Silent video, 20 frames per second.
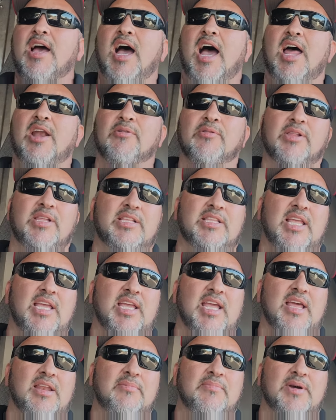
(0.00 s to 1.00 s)
I don't really
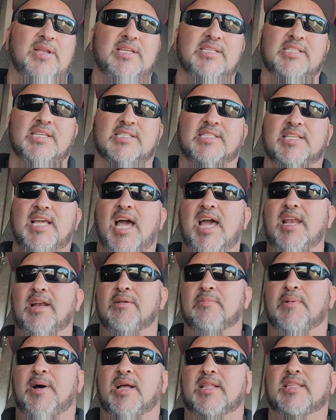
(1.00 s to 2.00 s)
think anybody's excited
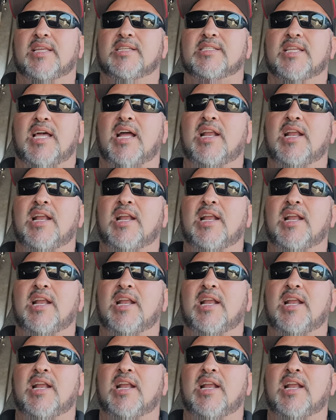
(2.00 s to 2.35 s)
about this.